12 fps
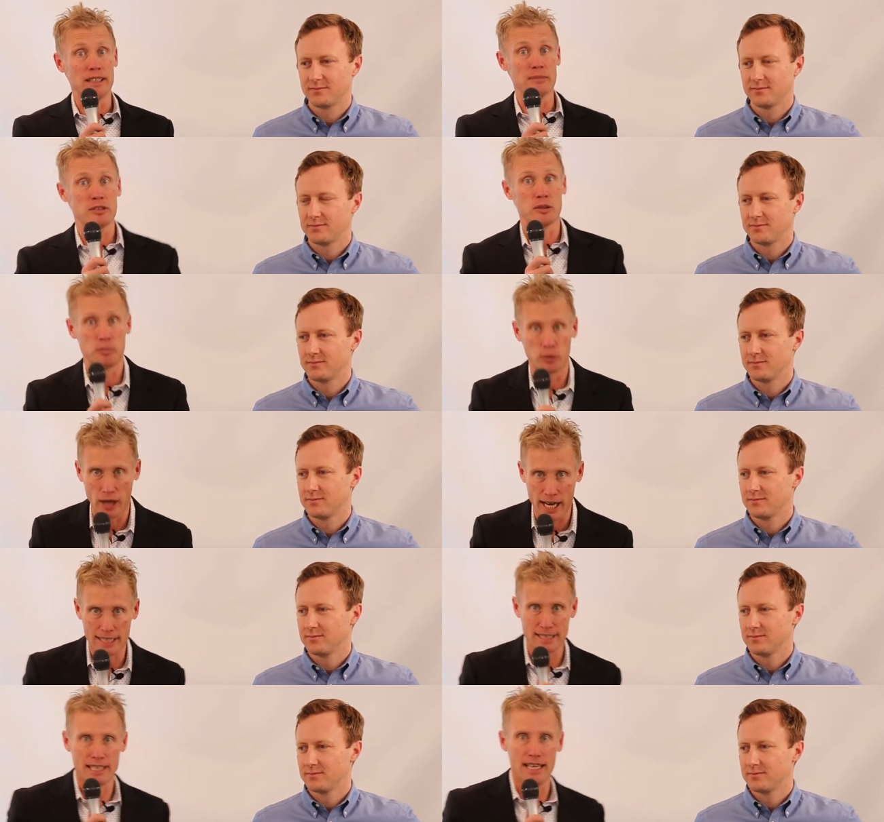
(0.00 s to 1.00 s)
Speaker 1: them. So
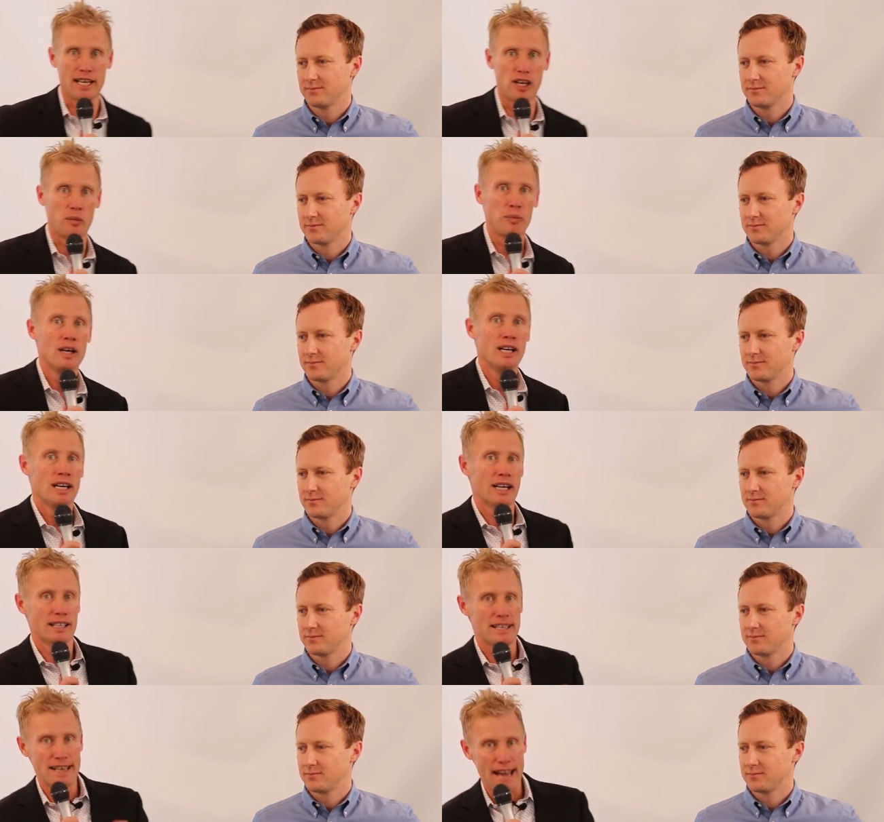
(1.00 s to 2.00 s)
Brad's going to help
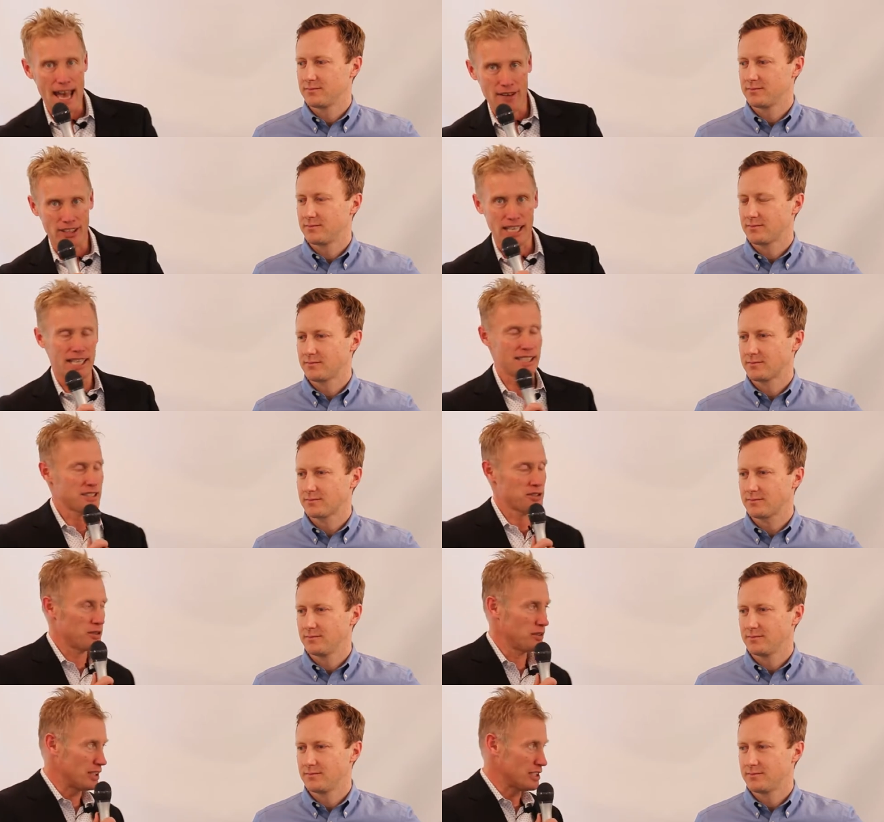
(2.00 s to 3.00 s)
navigate us
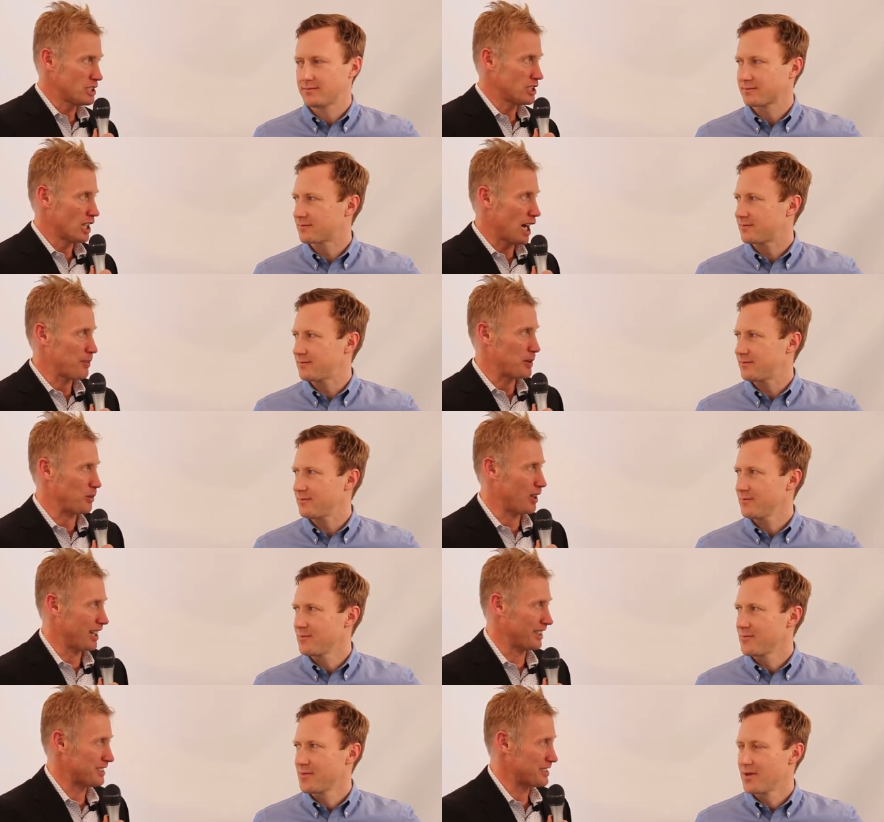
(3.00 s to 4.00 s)
through these choppy
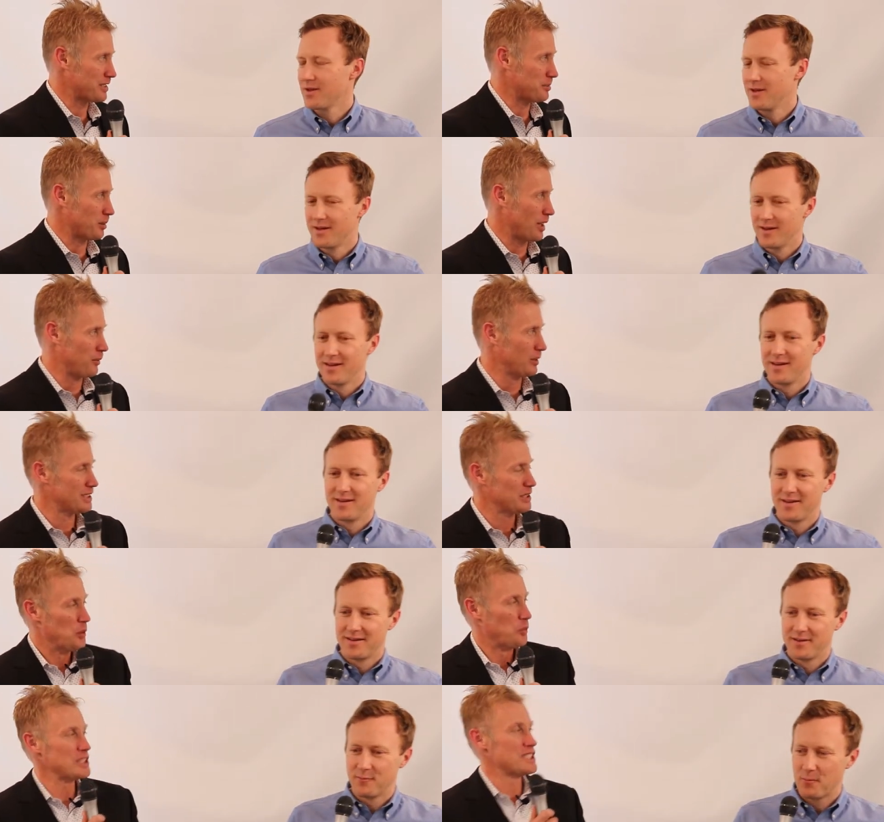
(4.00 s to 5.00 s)
waters. So Brad, what's
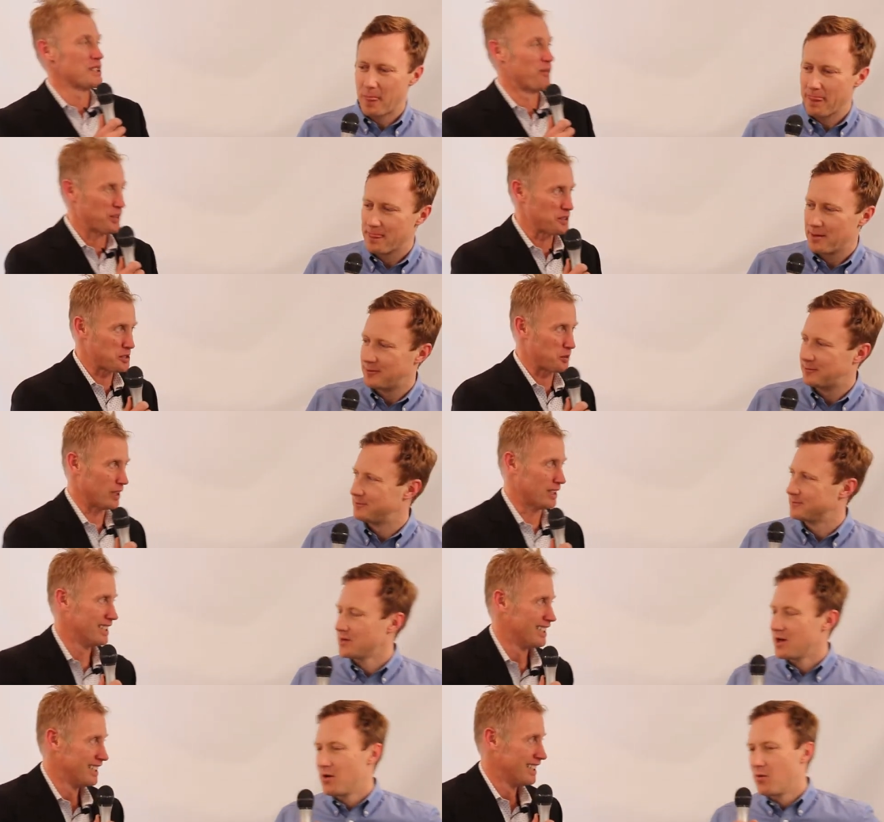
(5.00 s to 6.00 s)
what's the first one?
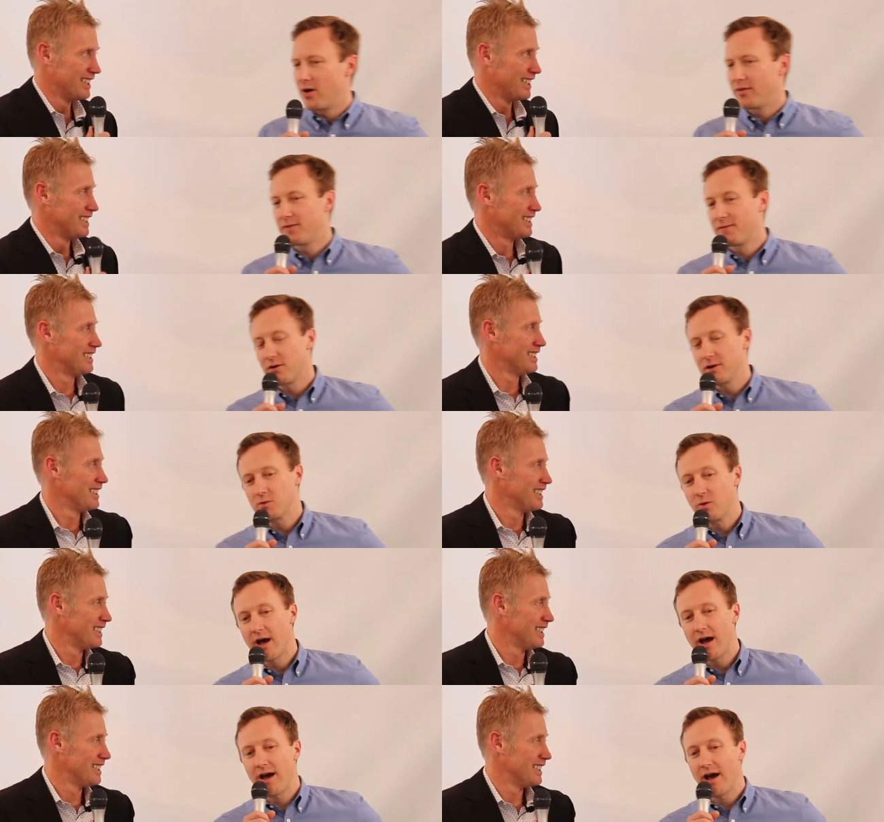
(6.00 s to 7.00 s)
Speaker 2: Well, the first one
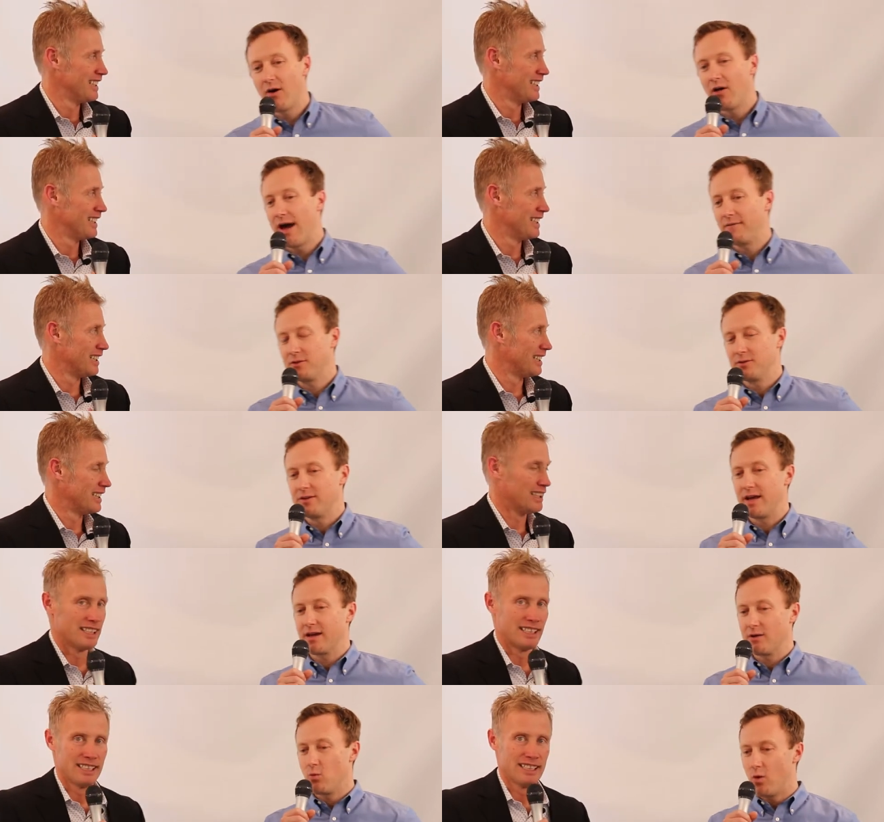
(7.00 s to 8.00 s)
I, I will have to
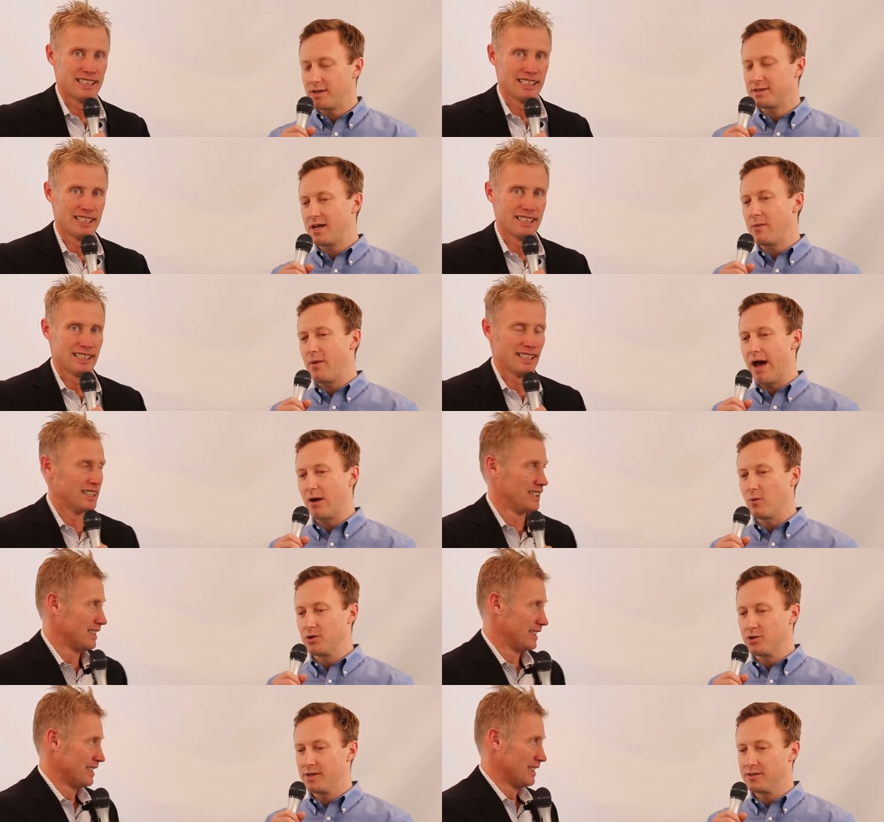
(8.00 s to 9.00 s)
take one step back,
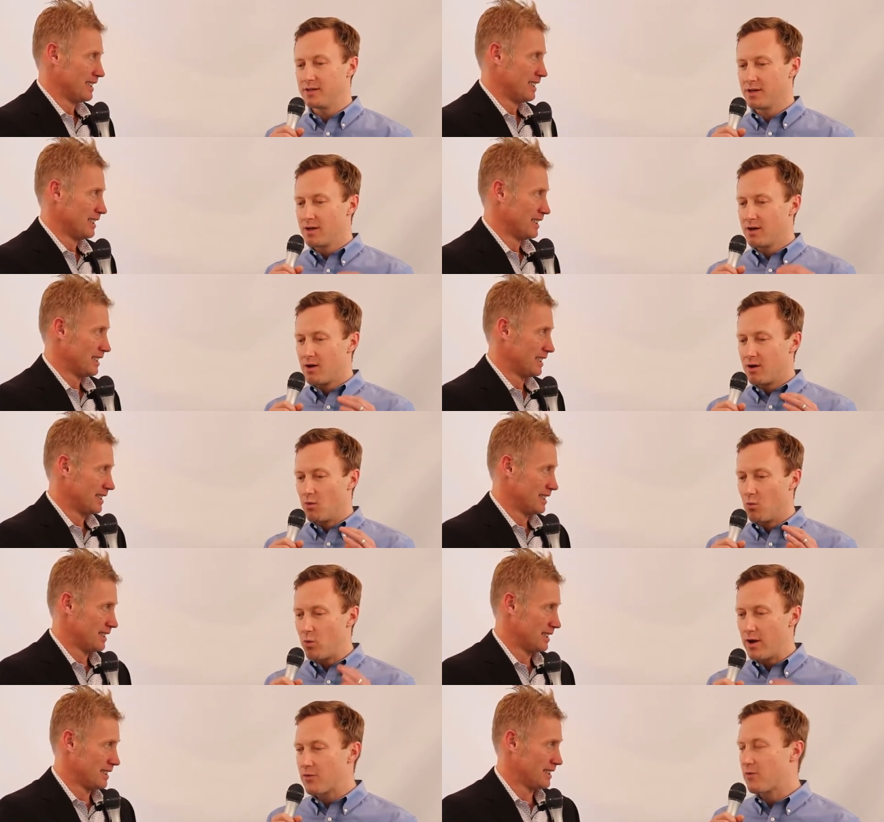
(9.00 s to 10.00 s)
which is
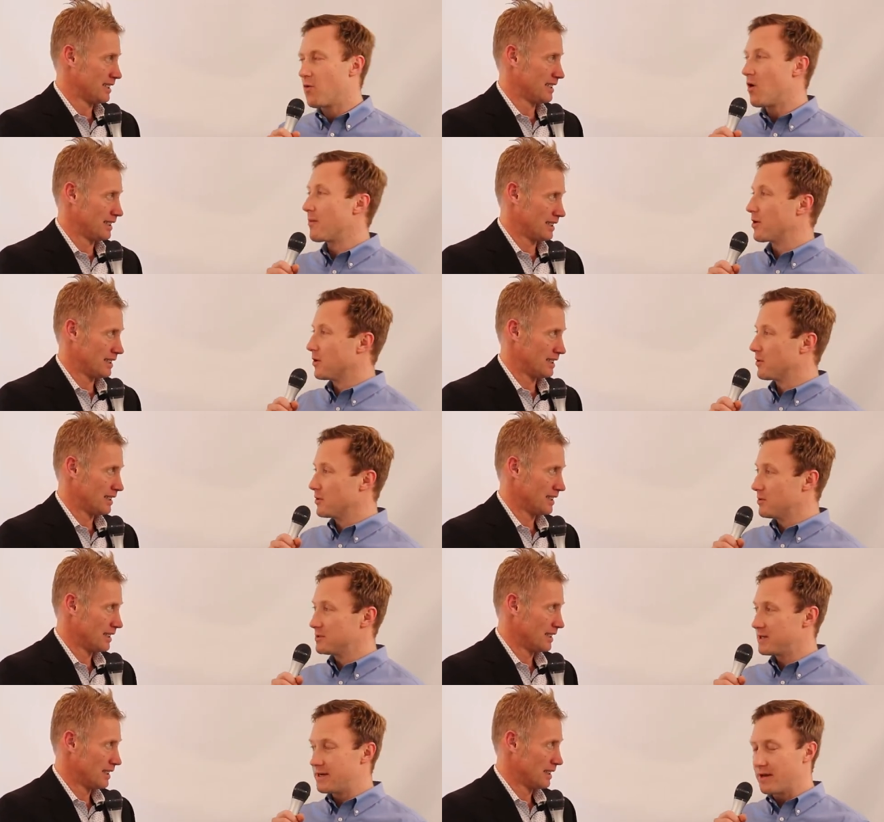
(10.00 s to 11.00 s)
which form are you
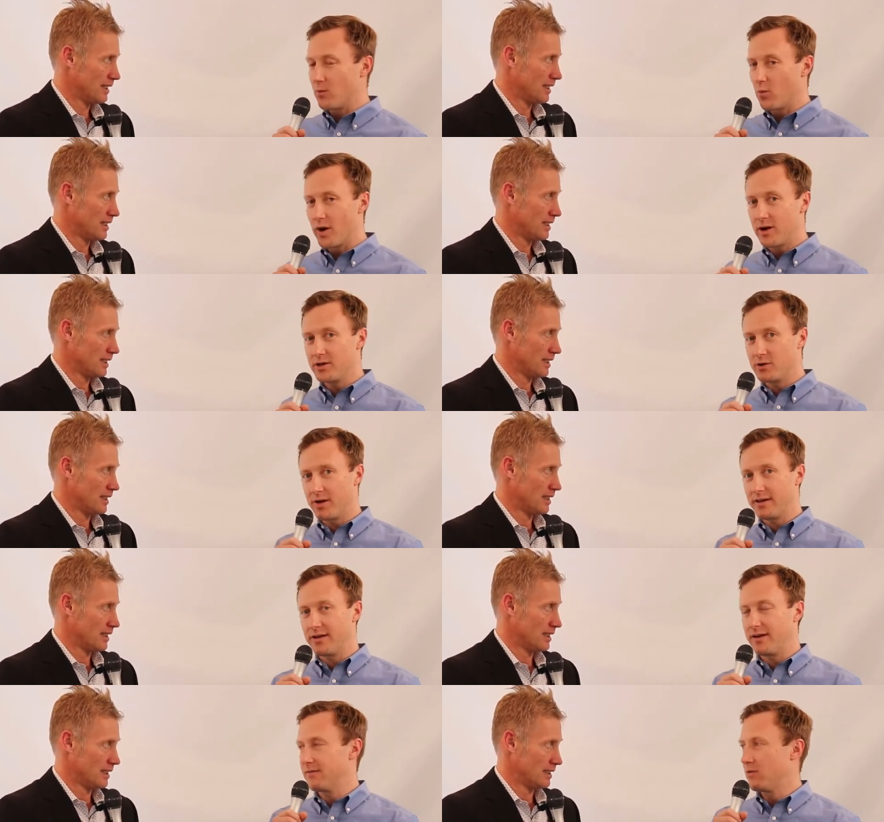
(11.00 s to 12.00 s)
using and where did you get that